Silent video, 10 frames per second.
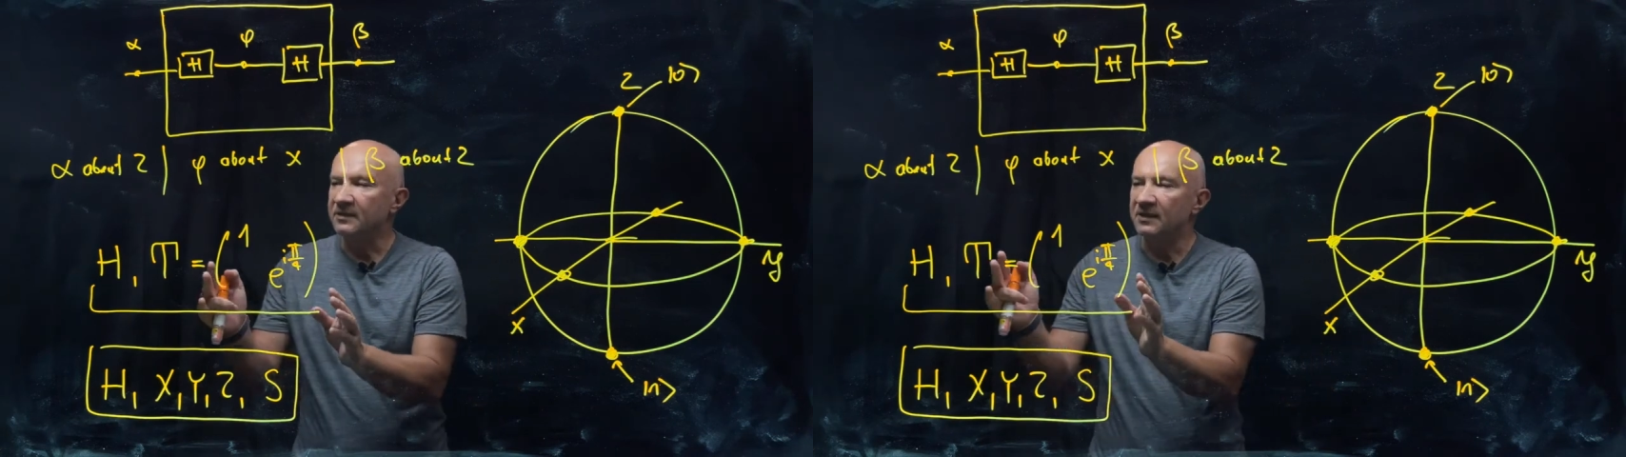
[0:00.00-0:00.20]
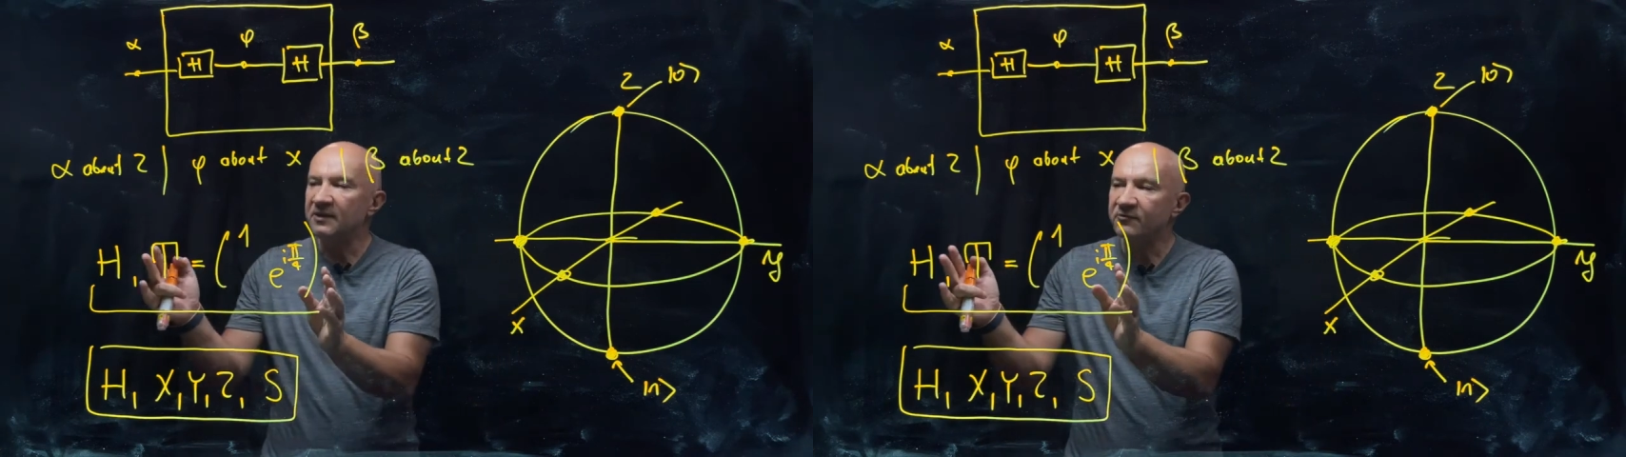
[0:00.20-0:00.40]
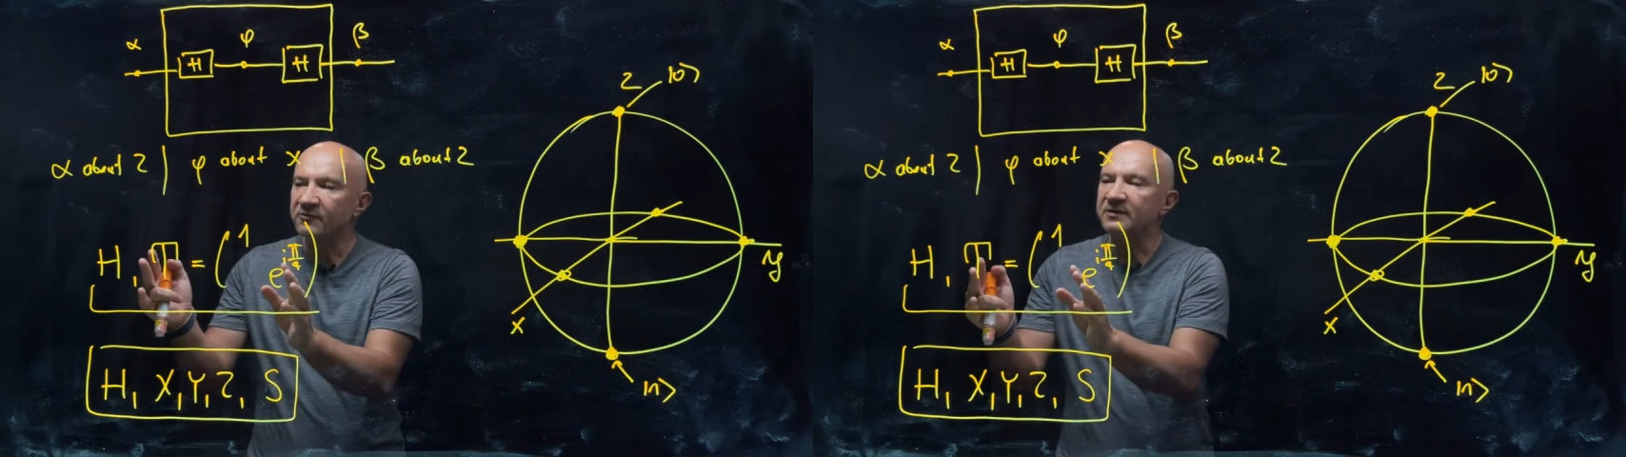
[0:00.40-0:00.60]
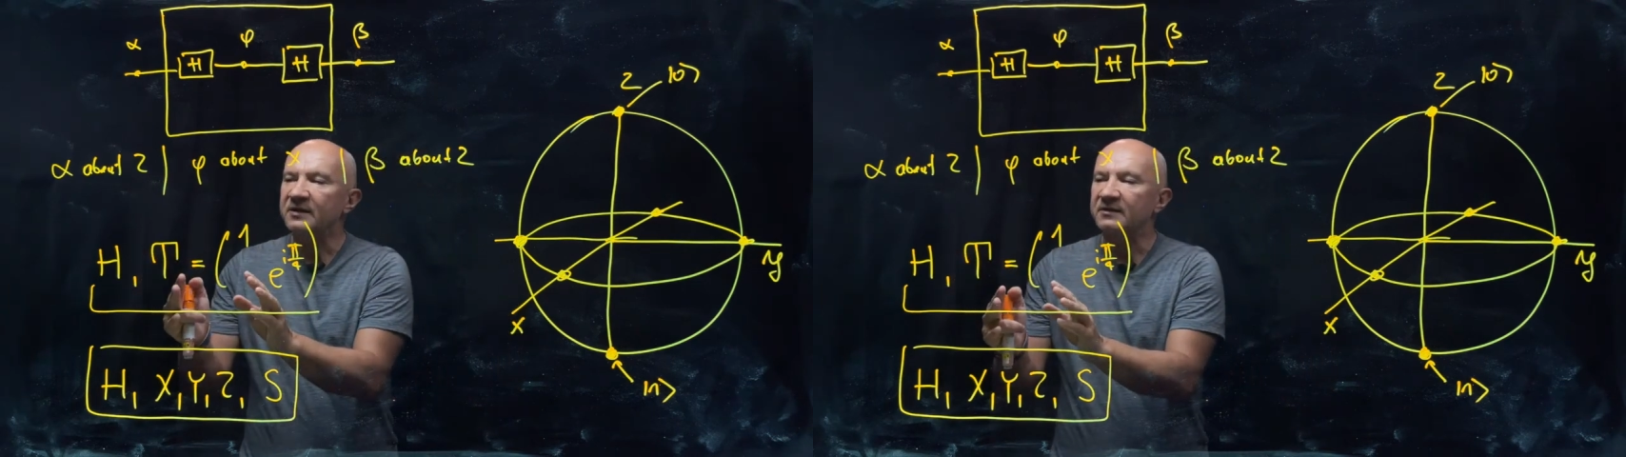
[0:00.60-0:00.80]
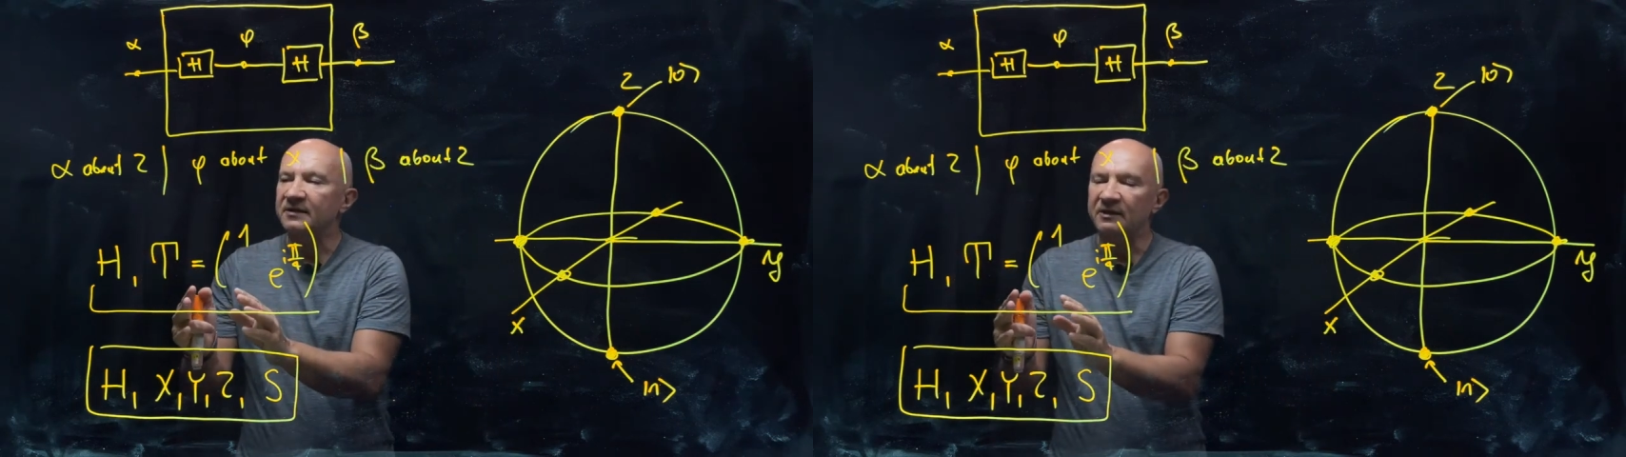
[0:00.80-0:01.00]
interesting
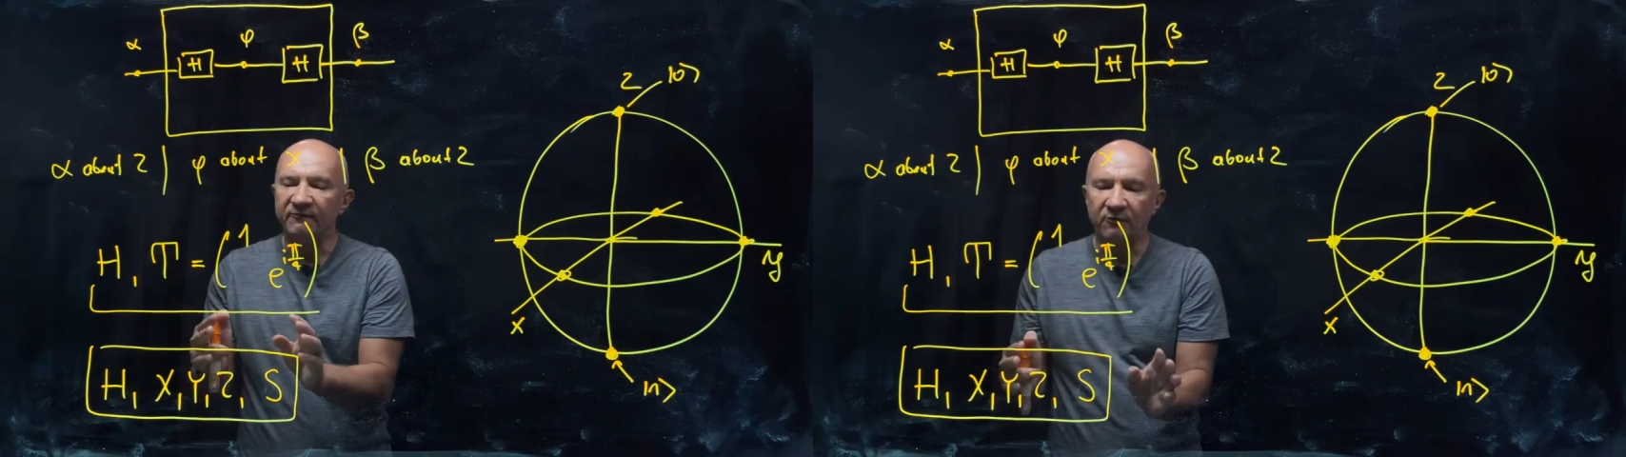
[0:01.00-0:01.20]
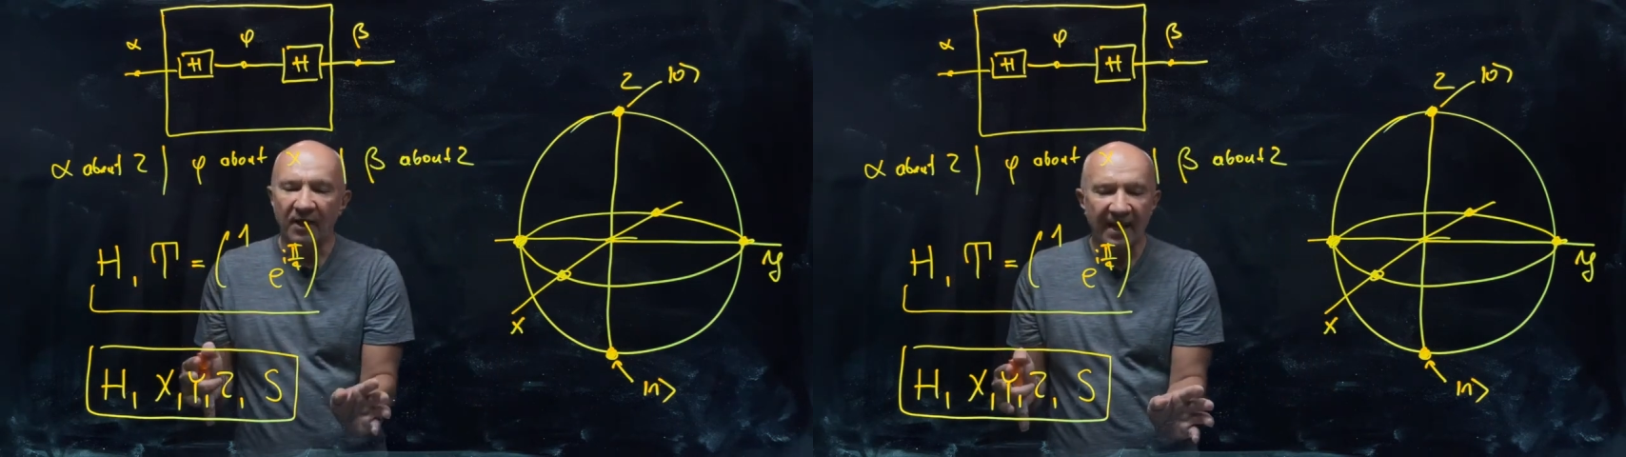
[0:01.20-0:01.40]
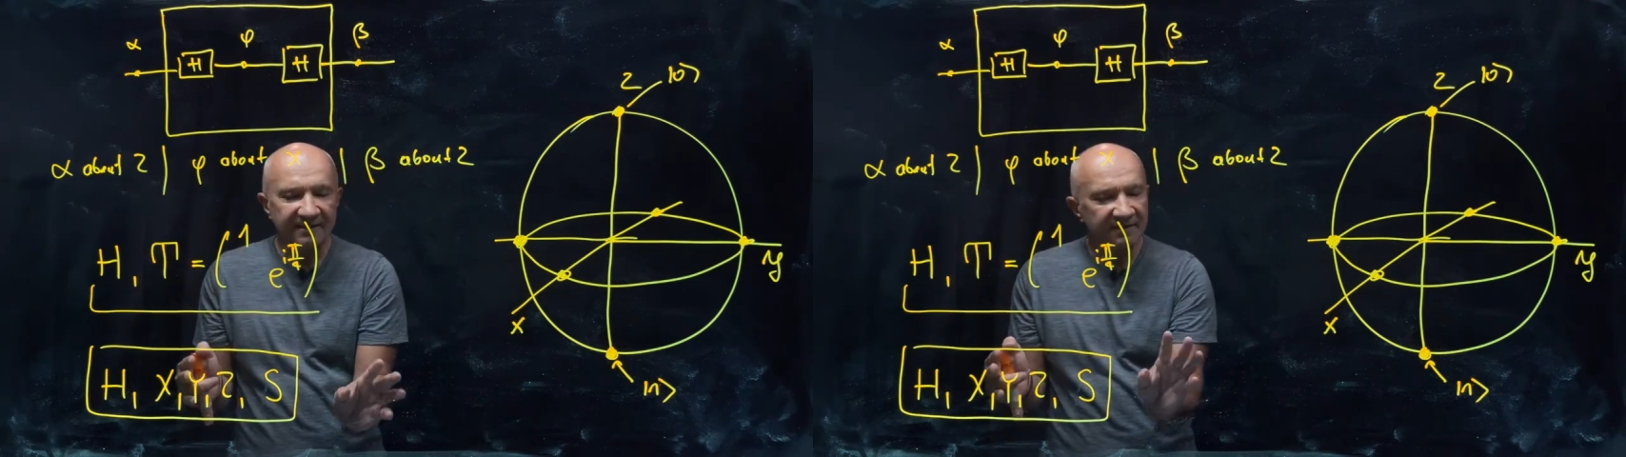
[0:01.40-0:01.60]
that if you add